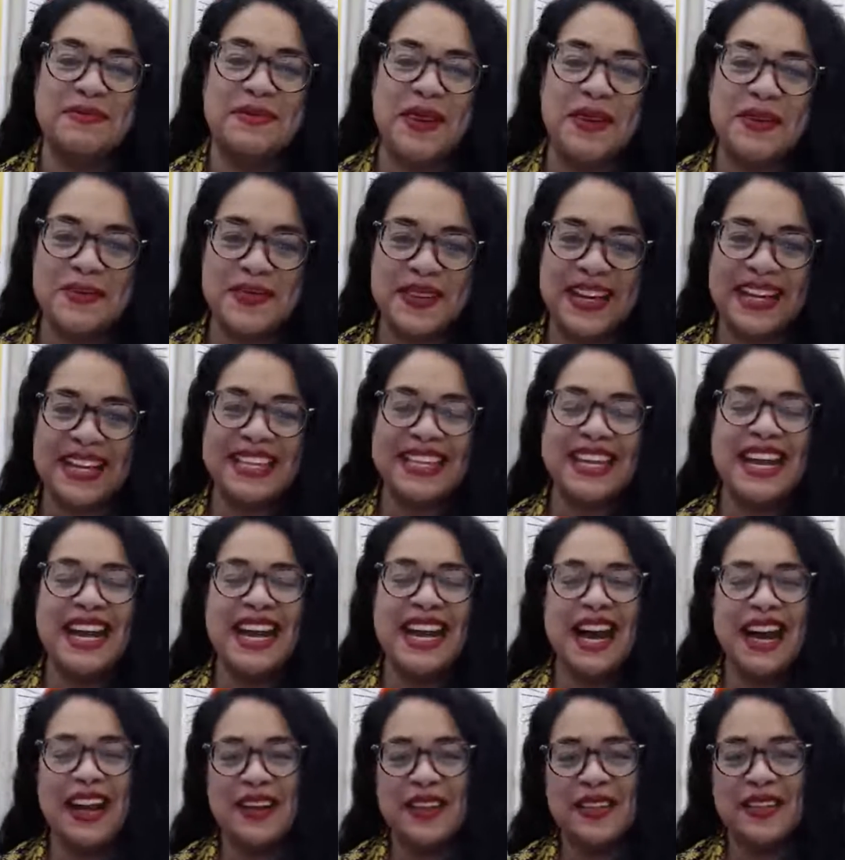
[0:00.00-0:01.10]
Moment,
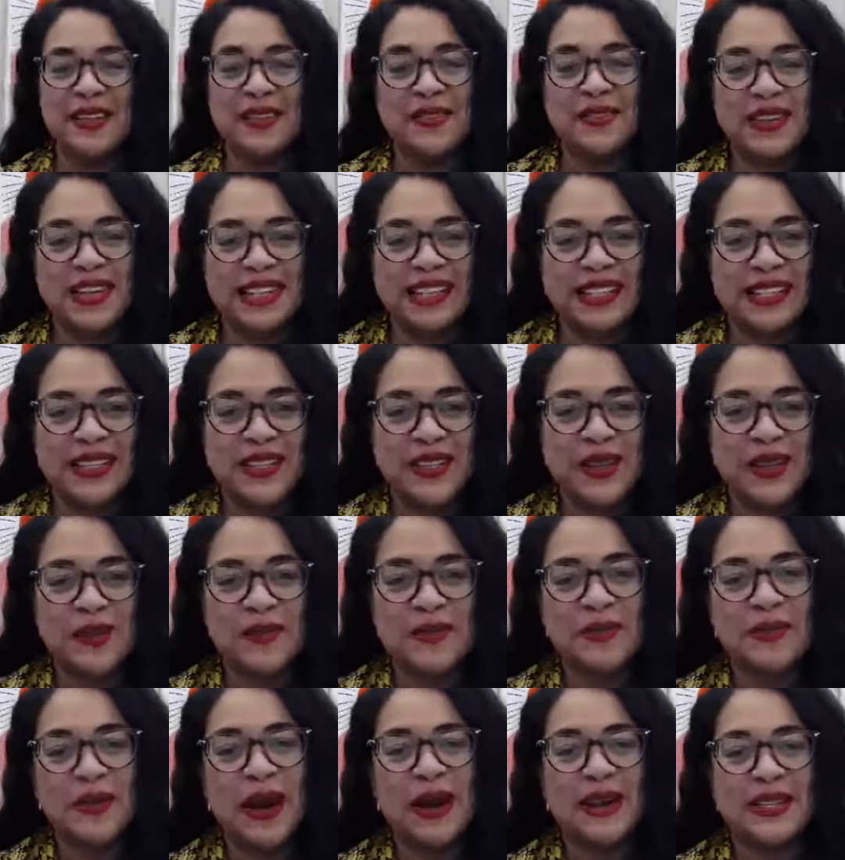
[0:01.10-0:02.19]
the weekly show
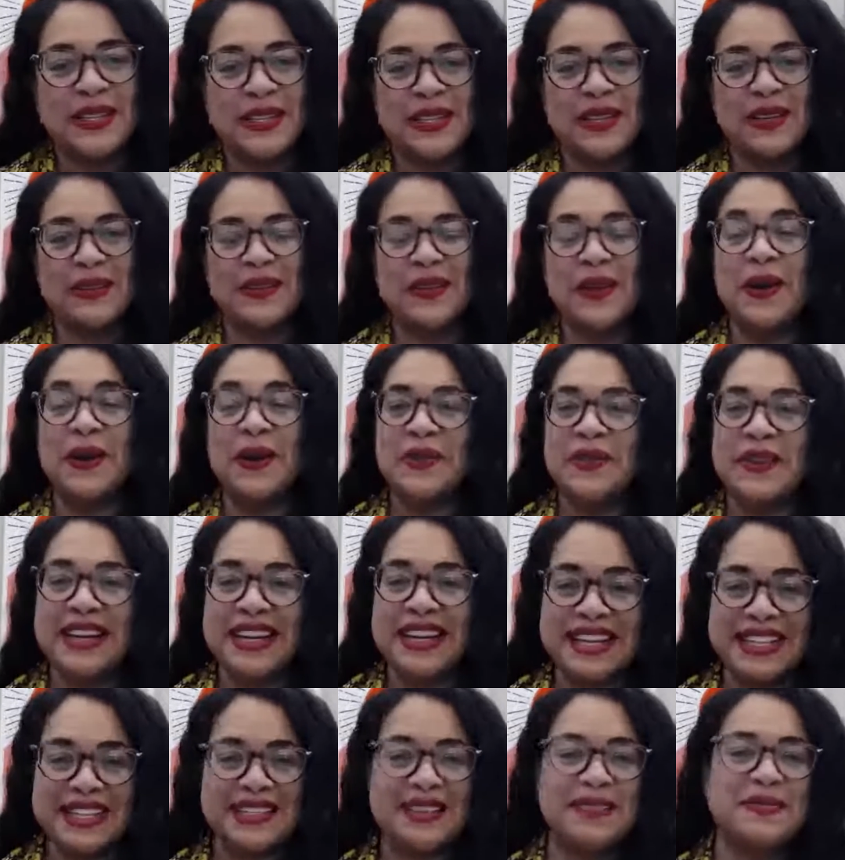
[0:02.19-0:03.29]
brought to you
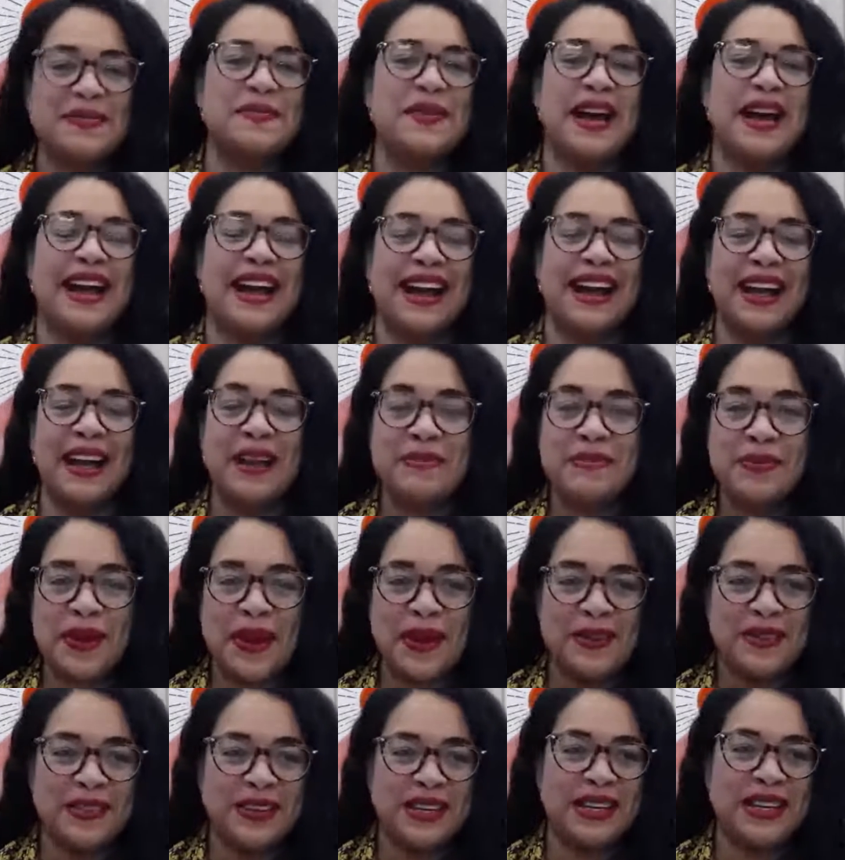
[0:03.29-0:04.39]
always by
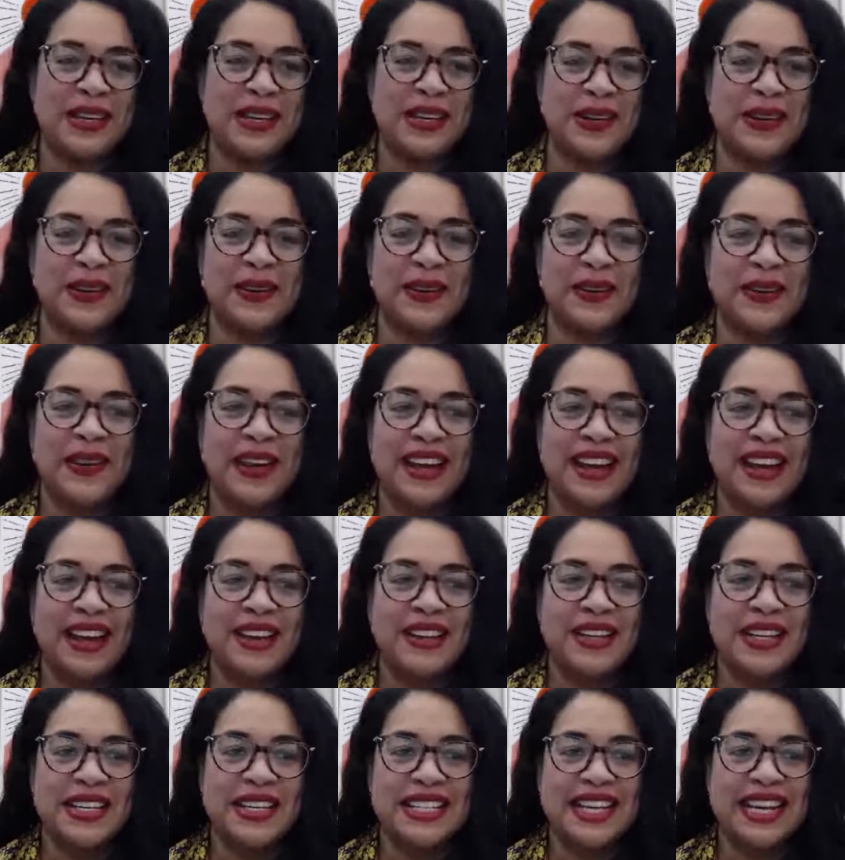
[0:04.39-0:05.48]
Improv EQ.
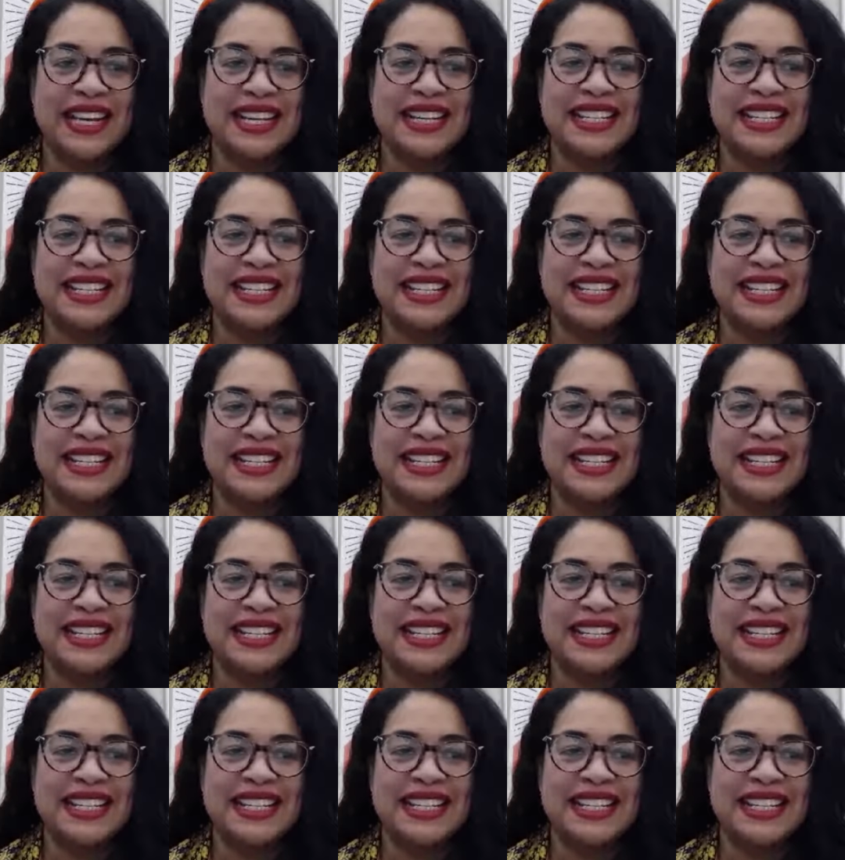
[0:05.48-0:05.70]
It is